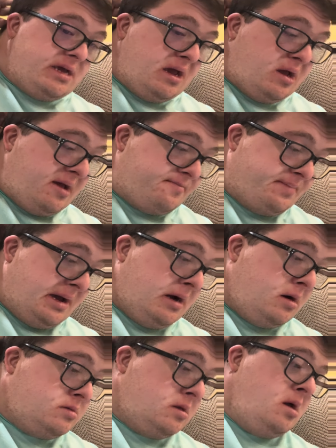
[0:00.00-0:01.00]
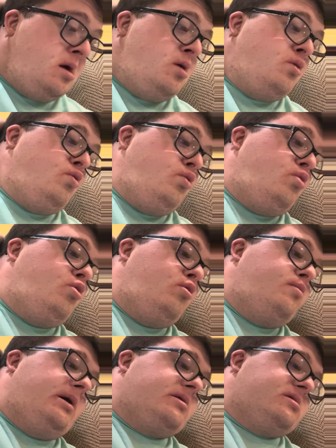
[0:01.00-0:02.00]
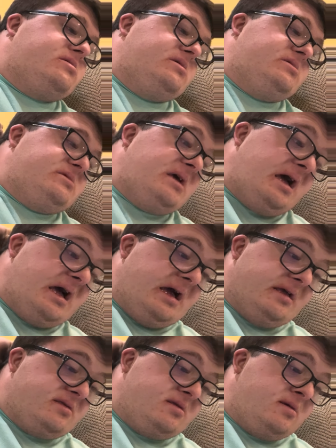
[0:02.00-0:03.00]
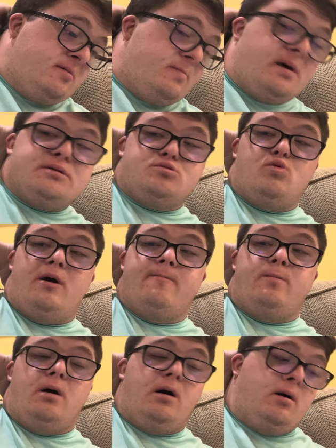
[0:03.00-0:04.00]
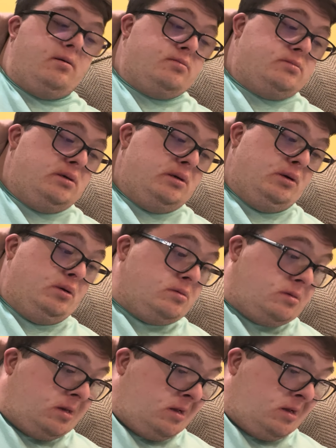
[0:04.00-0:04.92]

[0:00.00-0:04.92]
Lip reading: care about Uhu Mesa's dad. That's way far, dude.